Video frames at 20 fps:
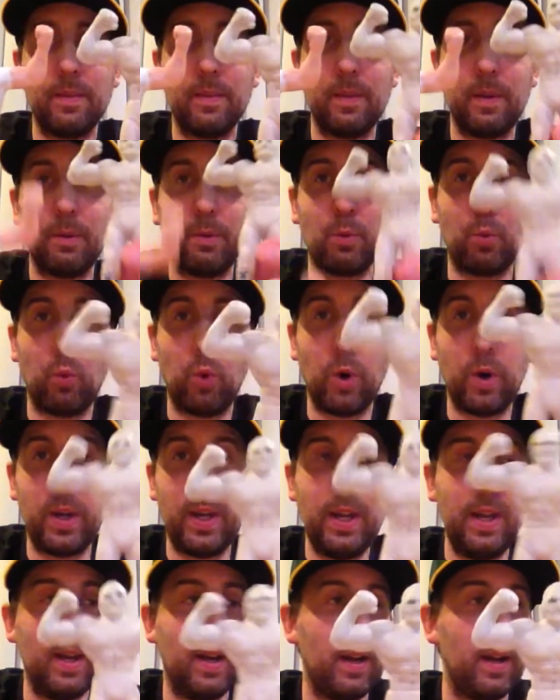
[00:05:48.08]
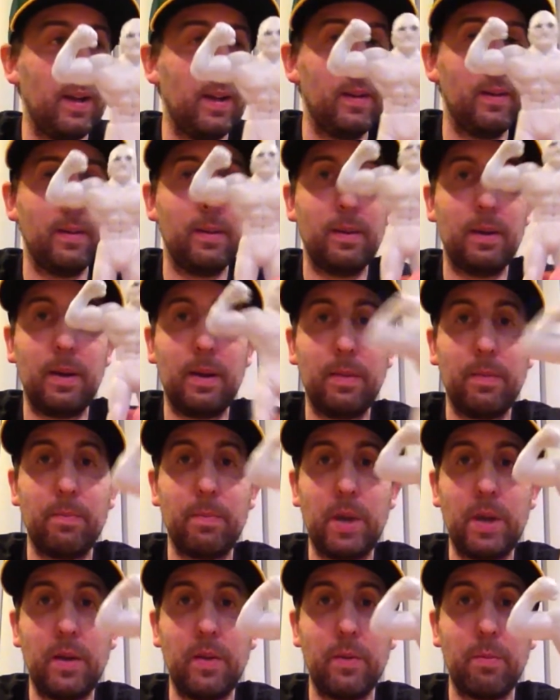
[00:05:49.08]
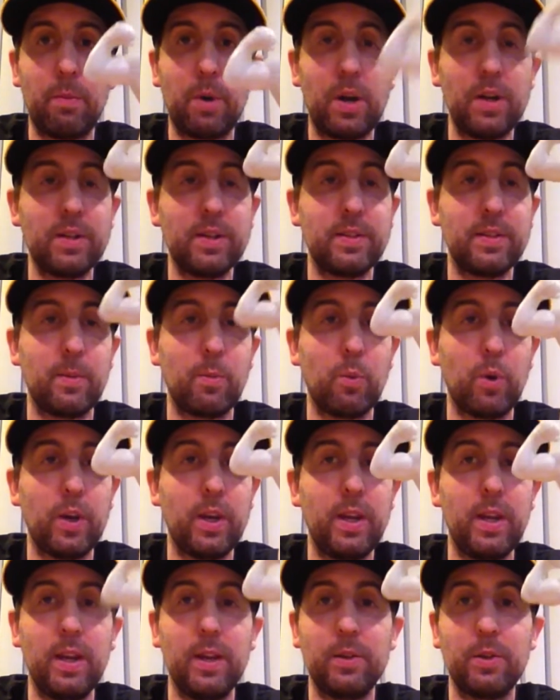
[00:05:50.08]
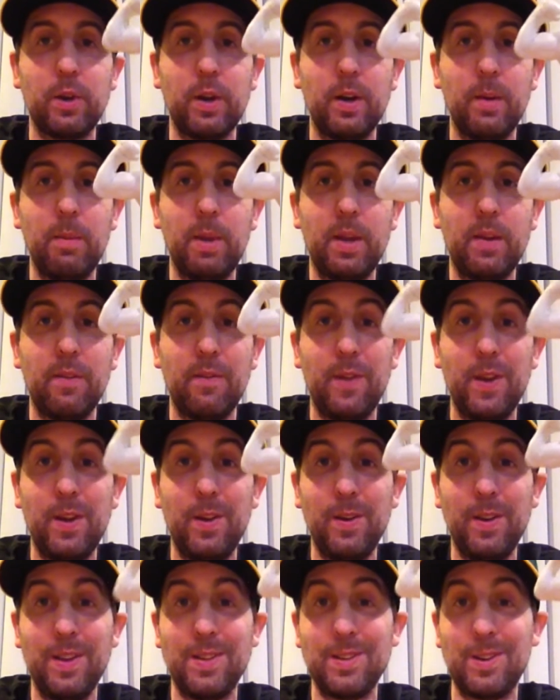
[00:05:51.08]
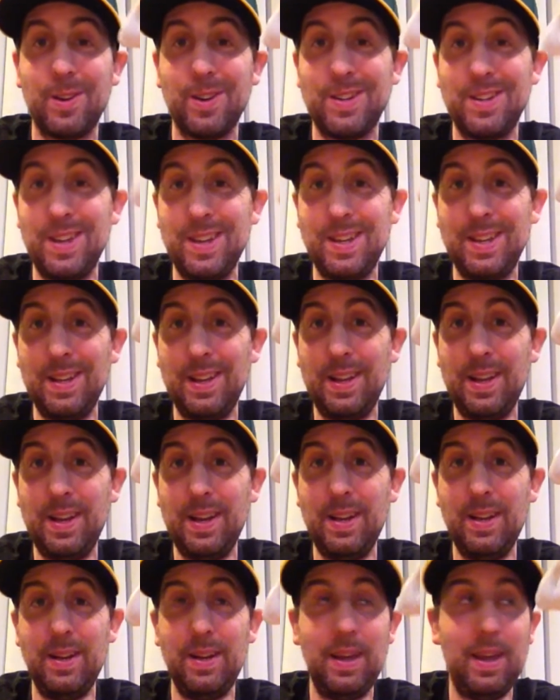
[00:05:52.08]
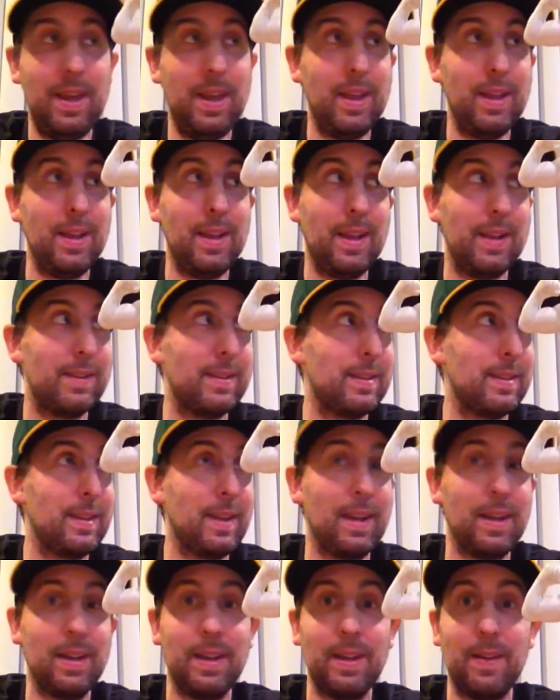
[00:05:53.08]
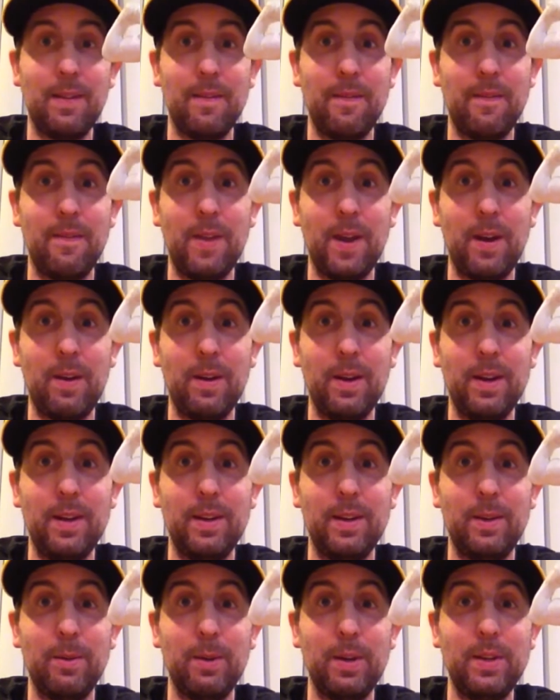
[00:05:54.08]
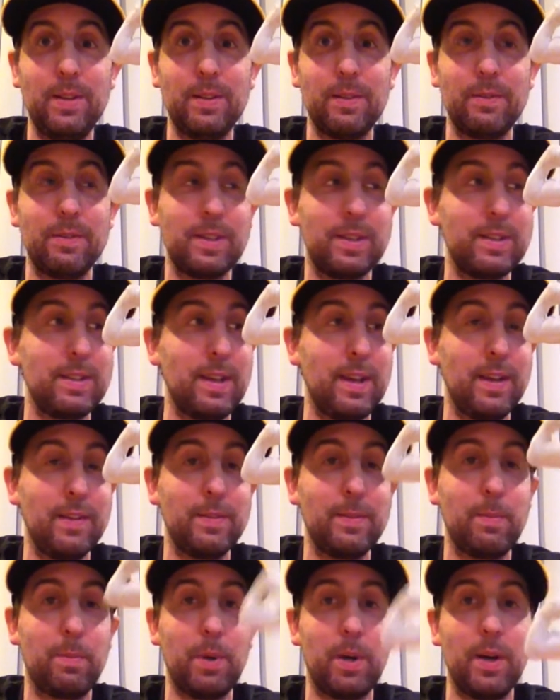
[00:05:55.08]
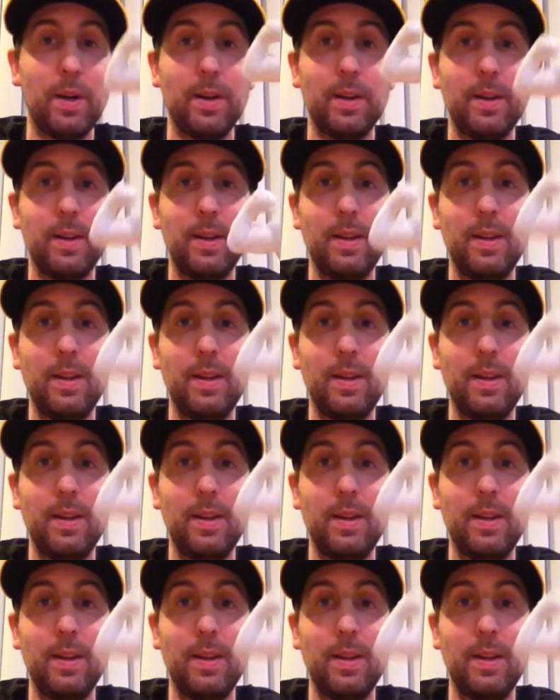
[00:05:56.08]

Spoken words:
I was working on my other projects. I'm working on trying to make a figure that's articulated, and that's got like a varying degrees of success, but